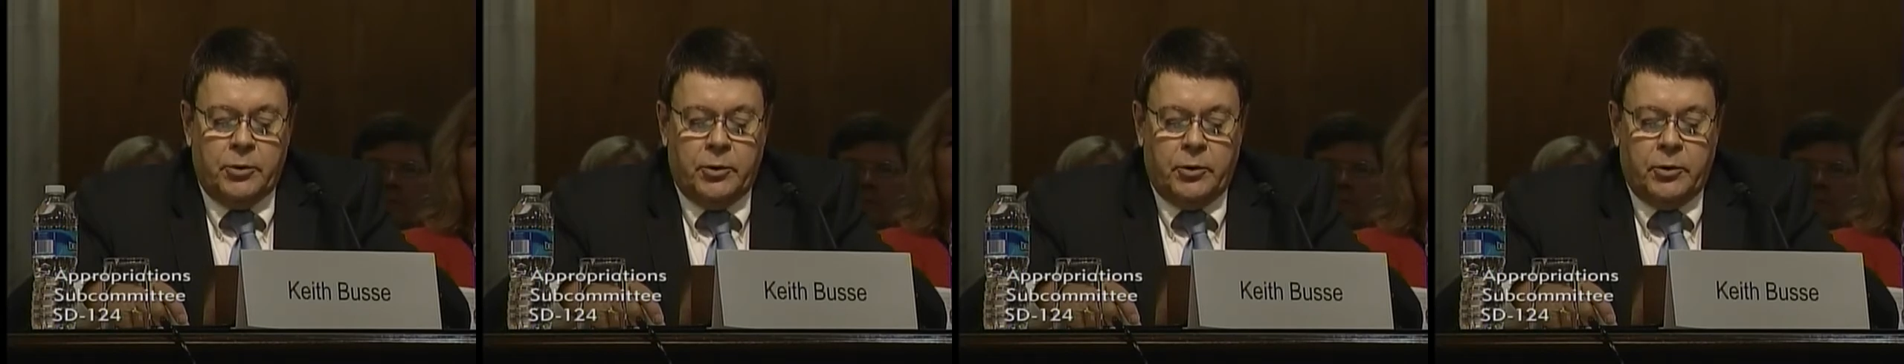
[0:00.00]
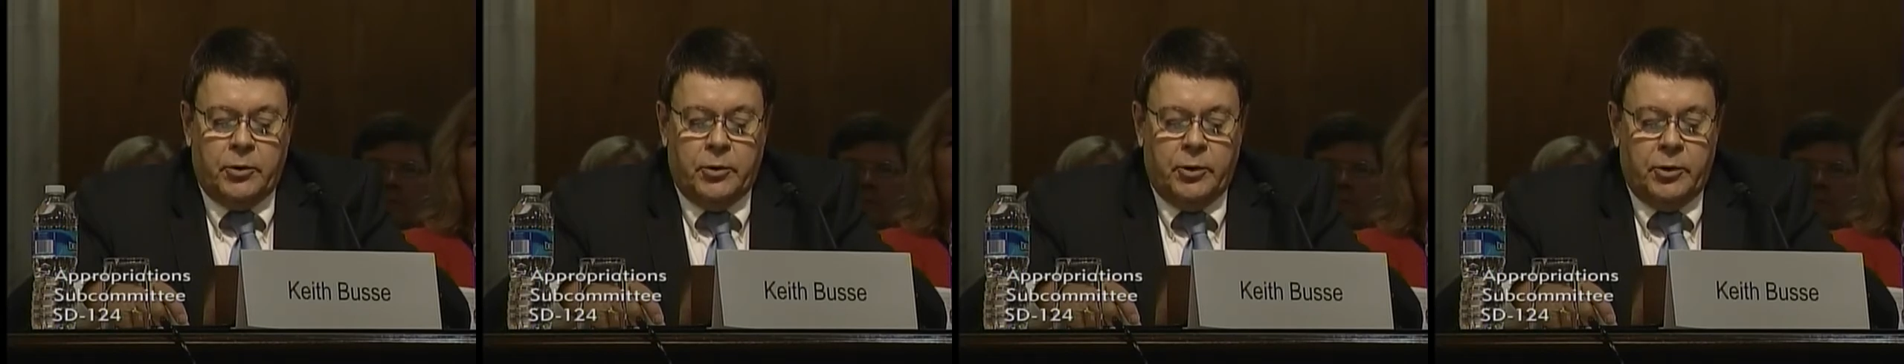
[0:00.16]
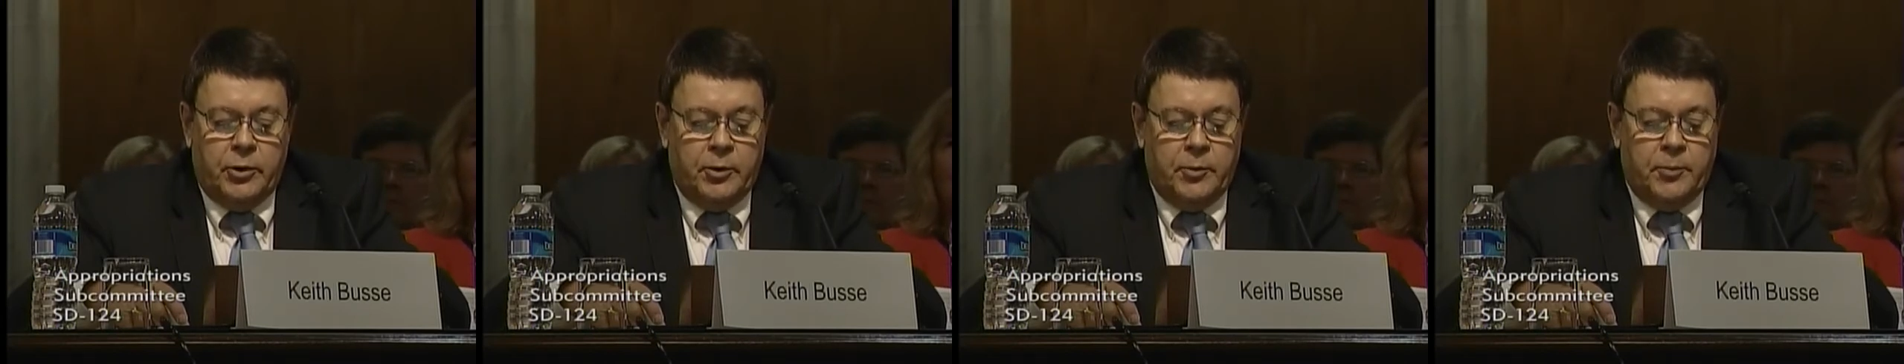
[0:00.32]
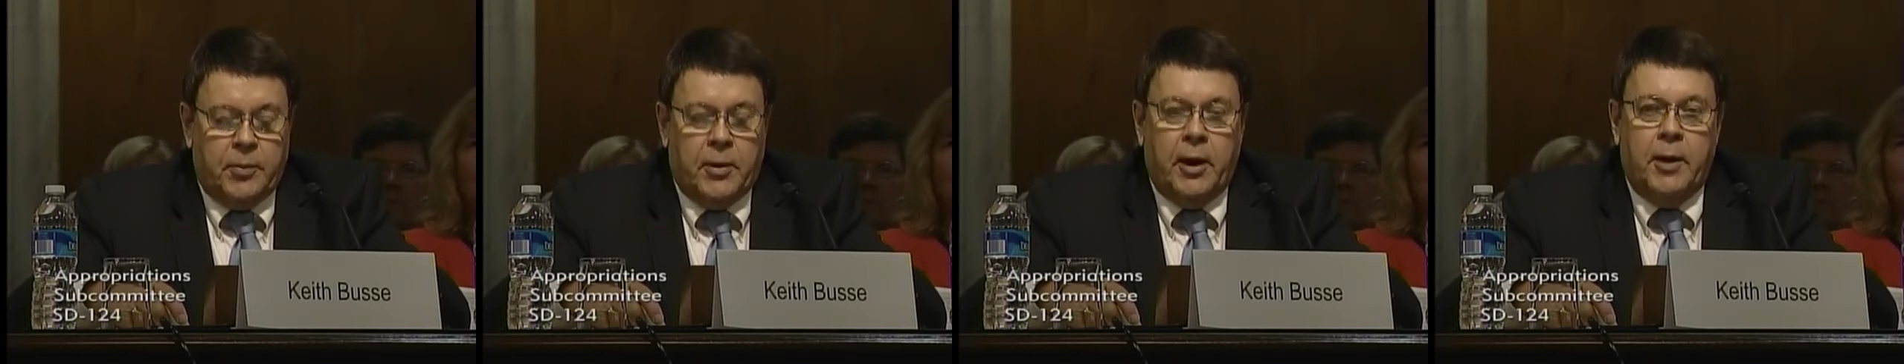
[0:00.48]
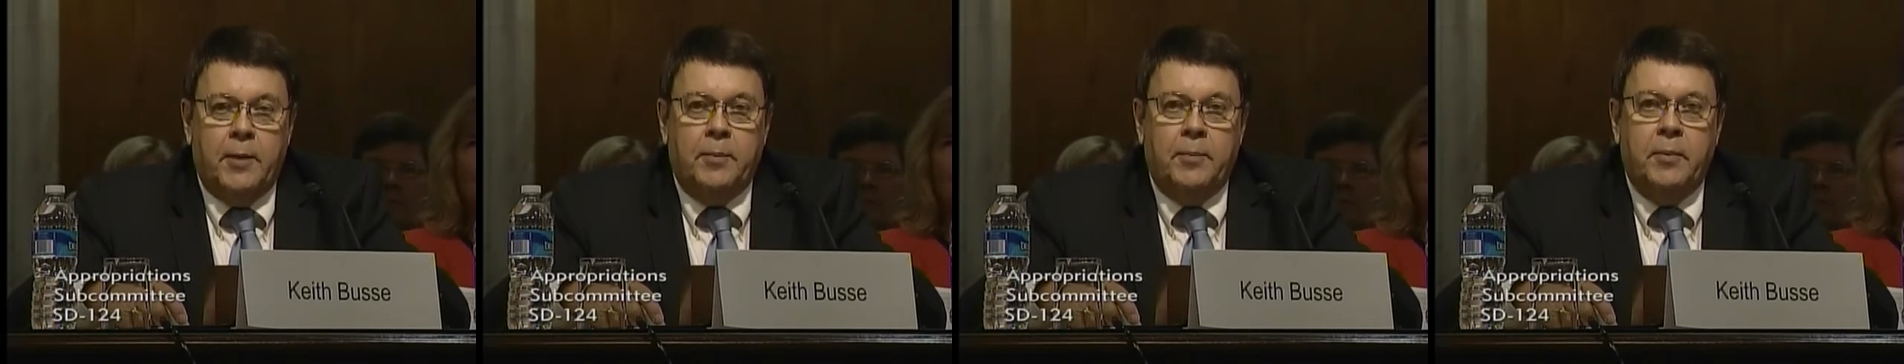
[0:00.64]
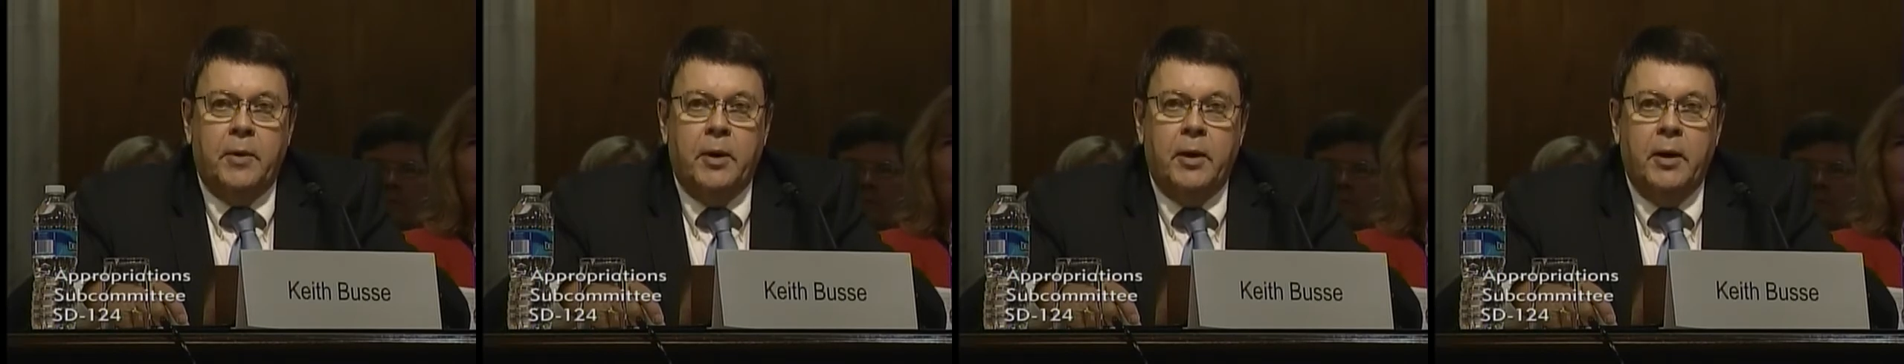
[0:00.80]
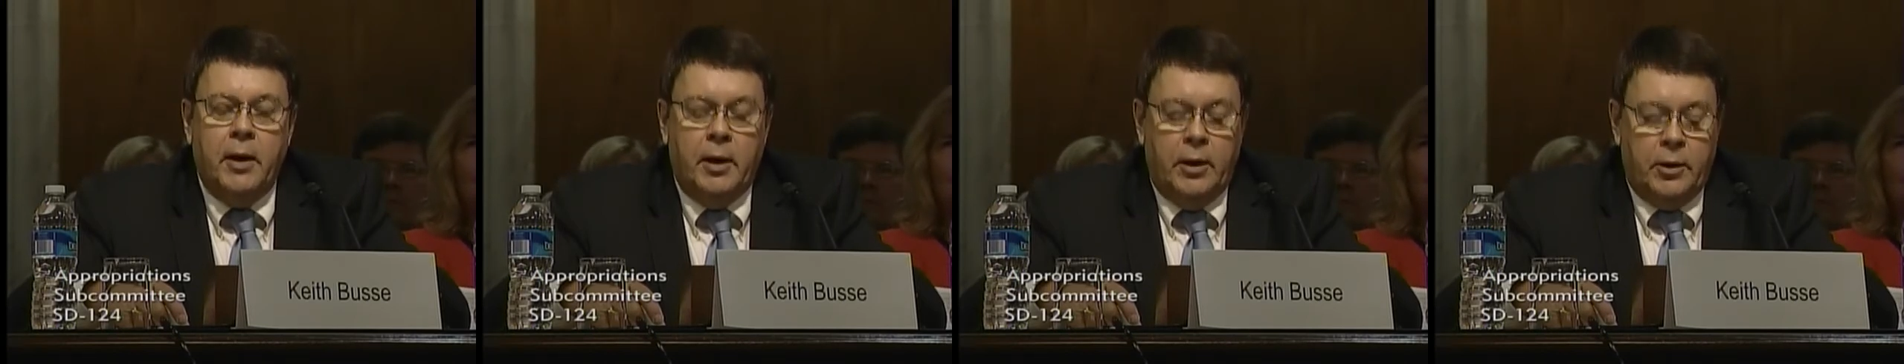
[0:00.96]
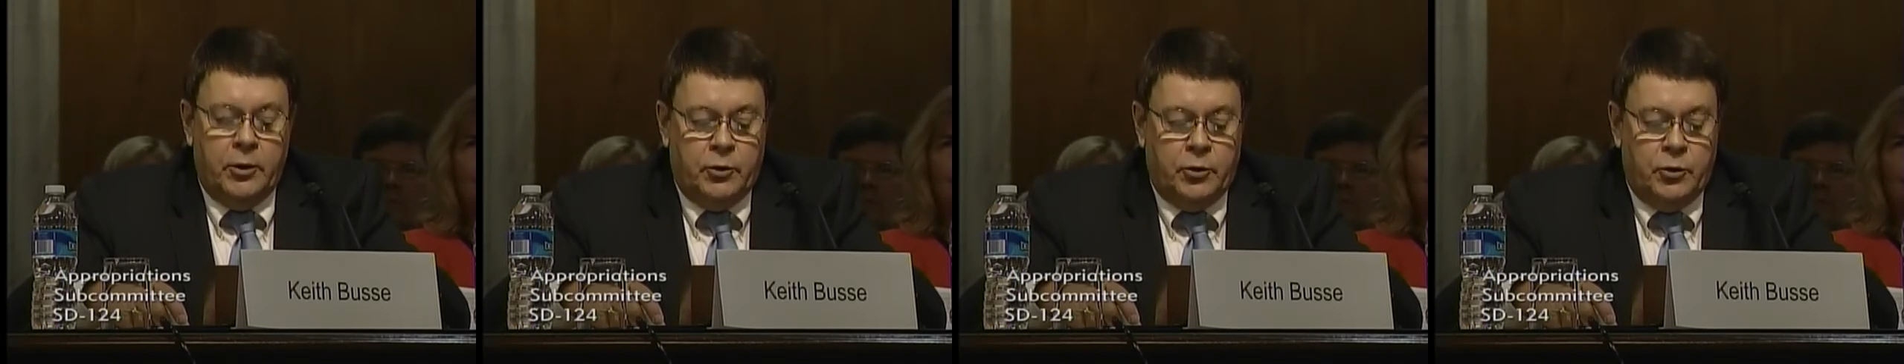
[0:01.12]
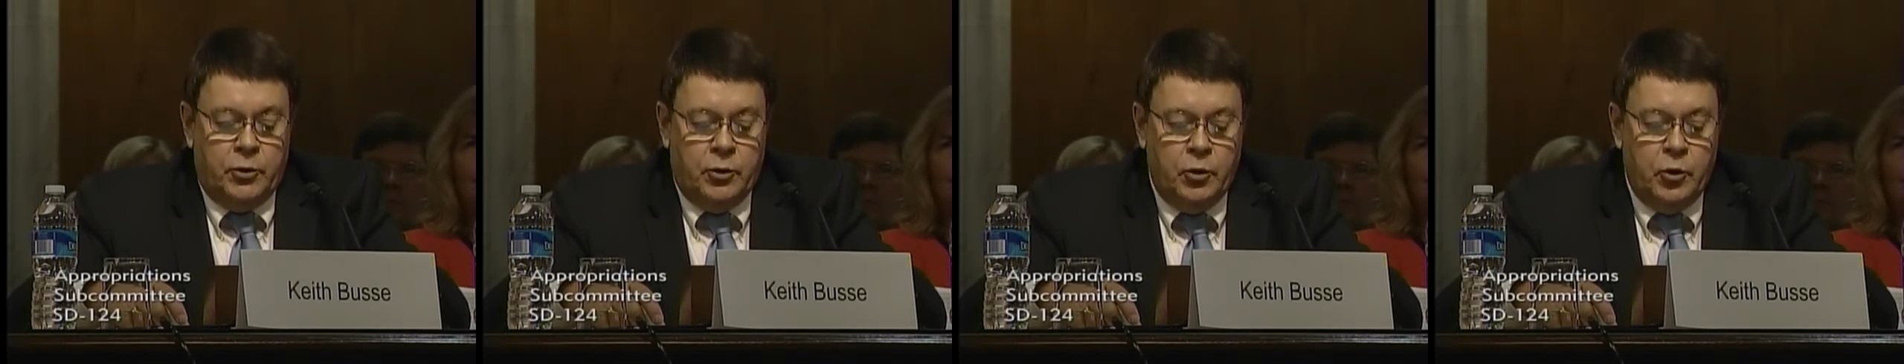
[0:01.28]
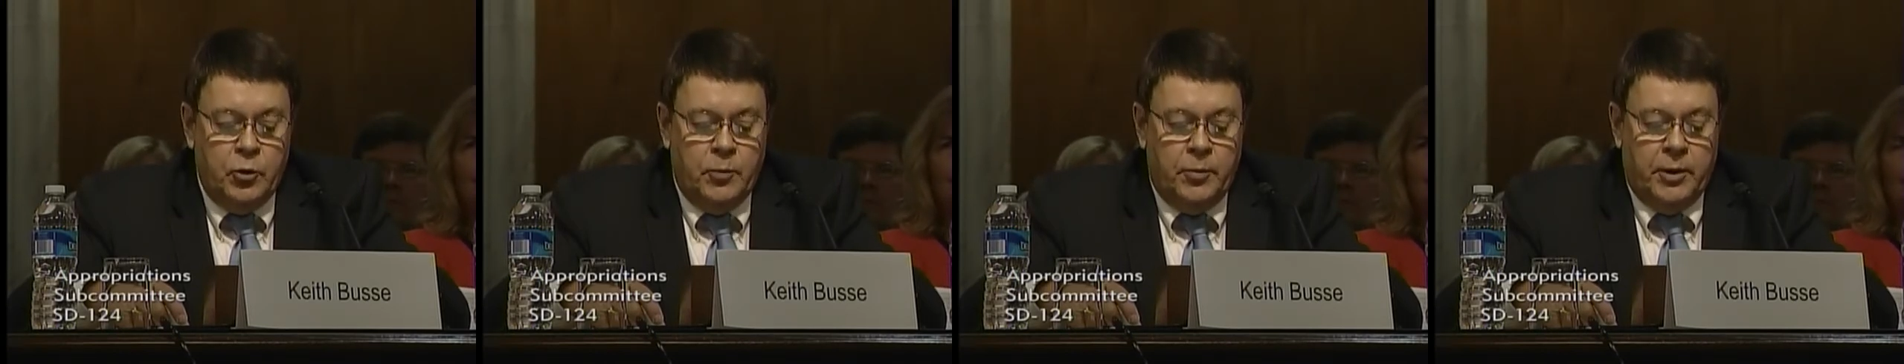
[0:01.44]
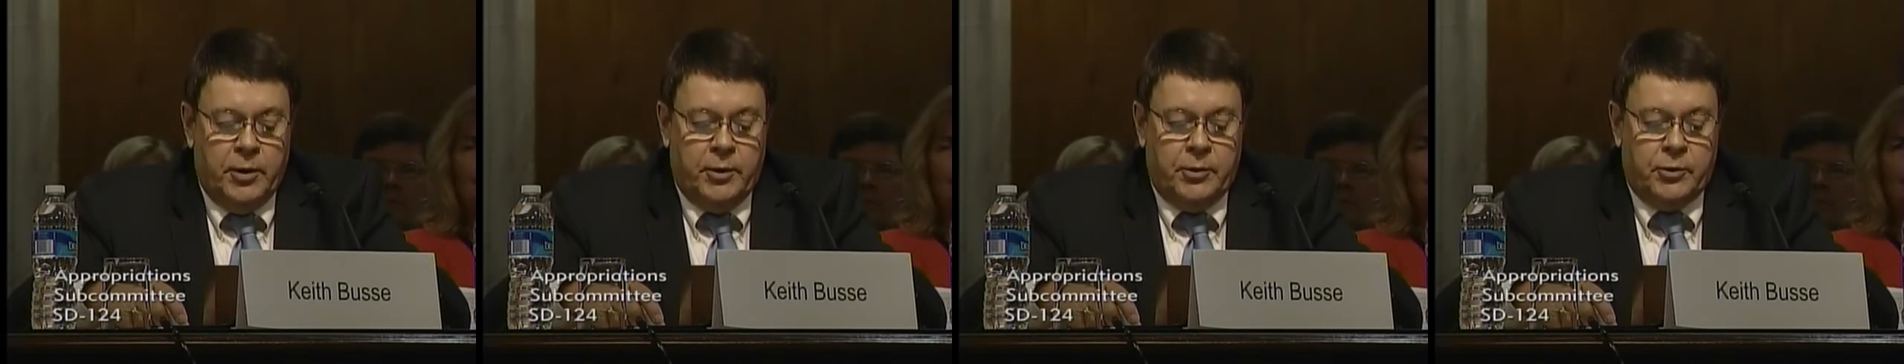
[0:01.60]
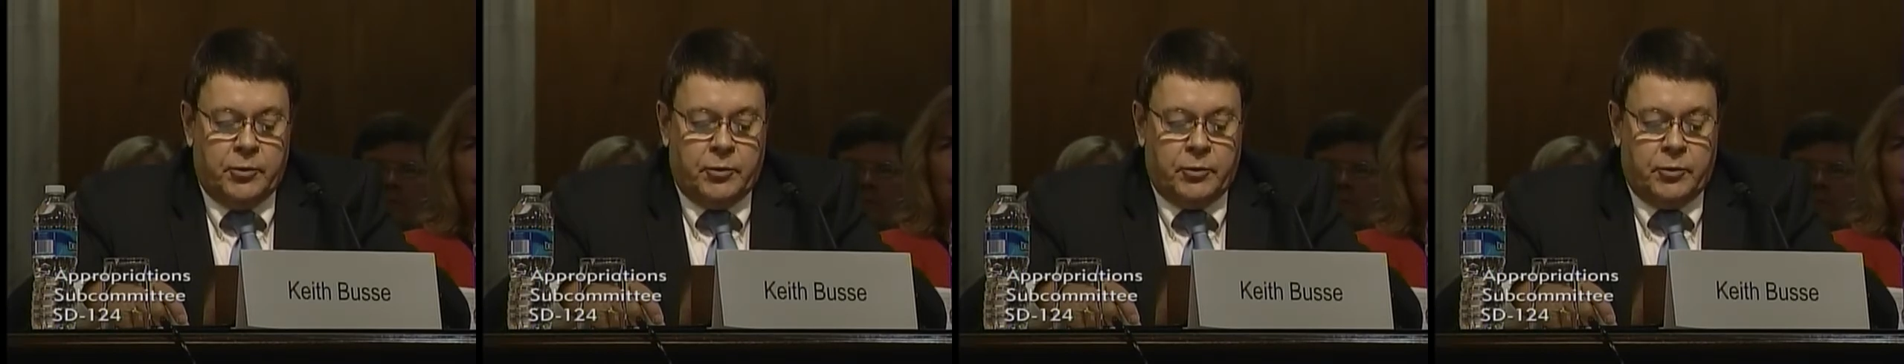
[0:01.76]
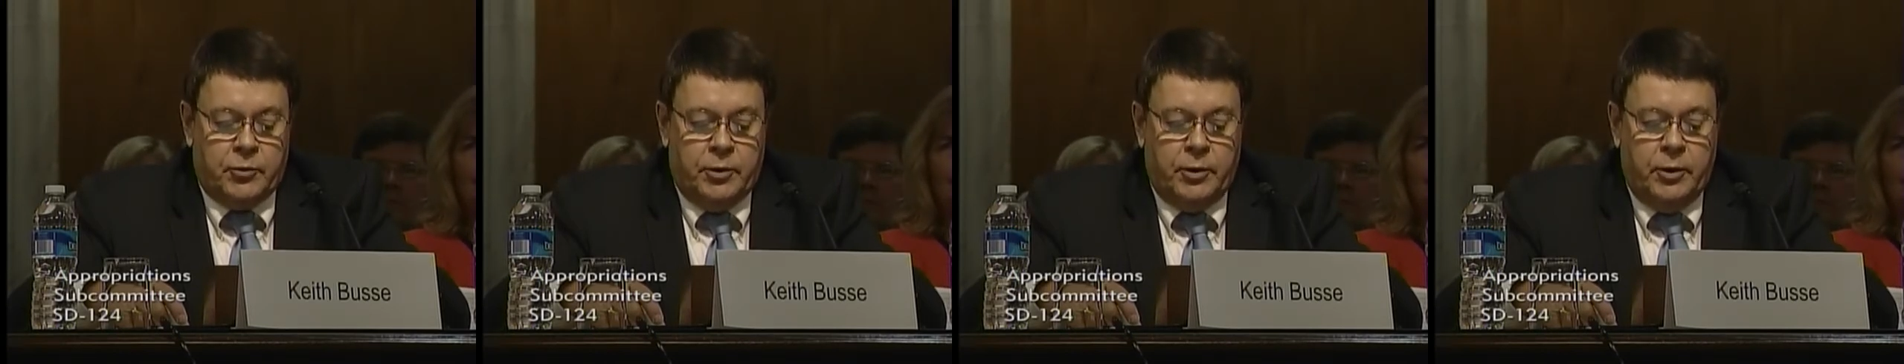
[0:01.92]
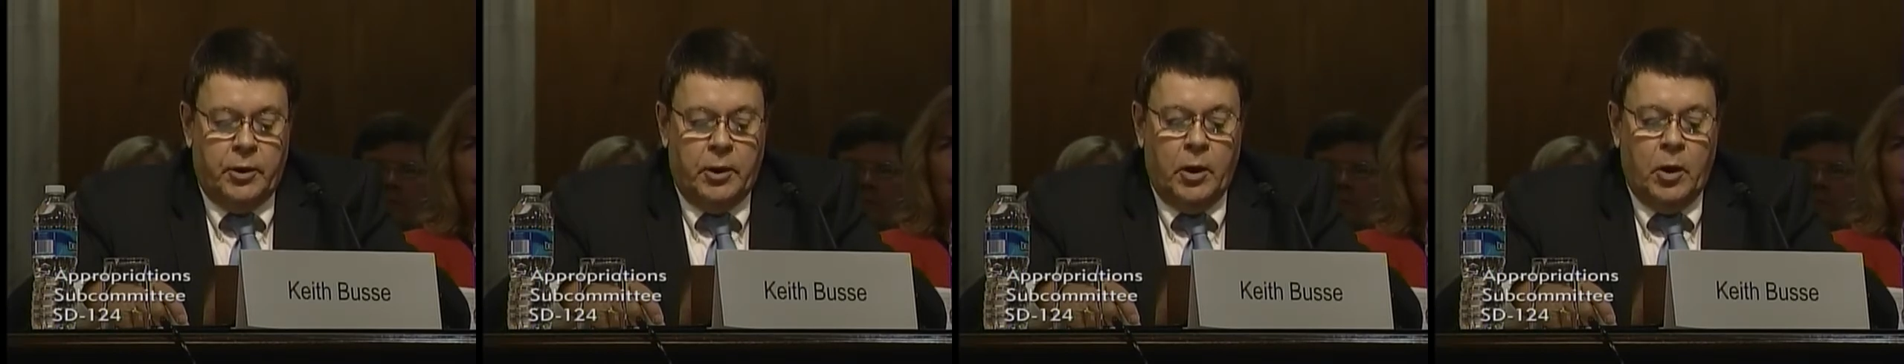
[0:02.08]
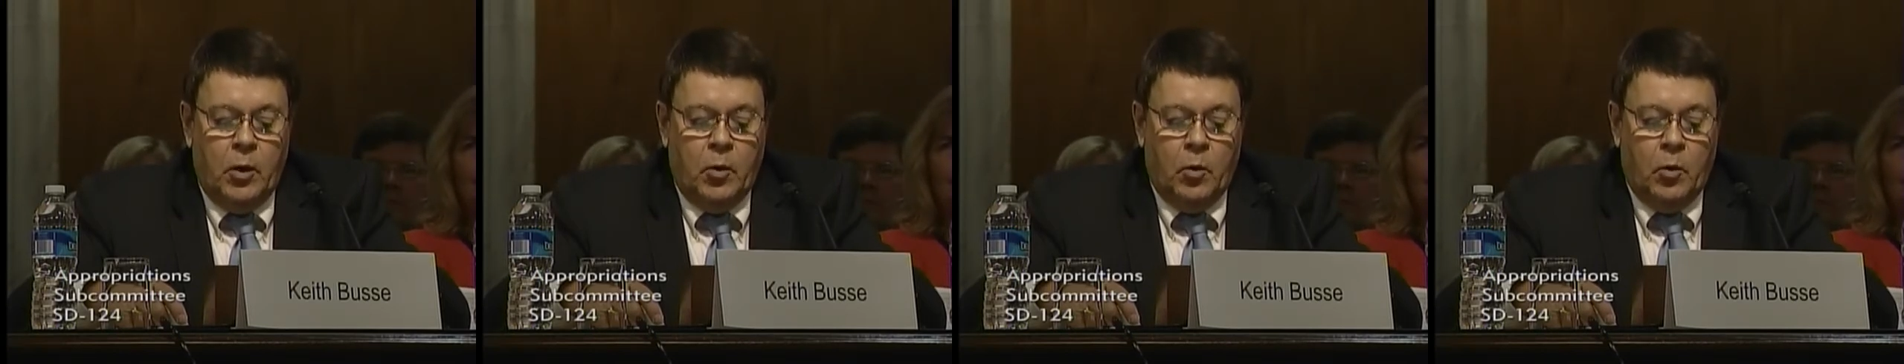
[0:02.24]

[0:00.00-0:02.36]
including the pipe and tube industry,